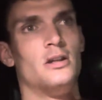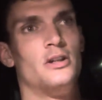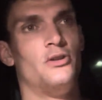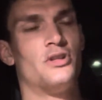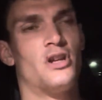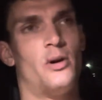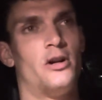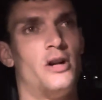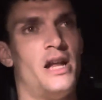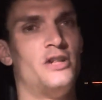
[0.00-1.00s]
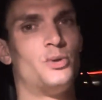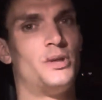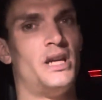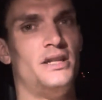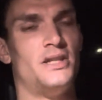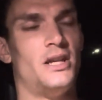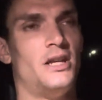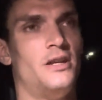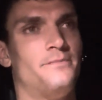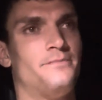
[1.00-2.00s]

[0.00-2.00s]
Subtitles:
Years ago, I heard Andrew Tate say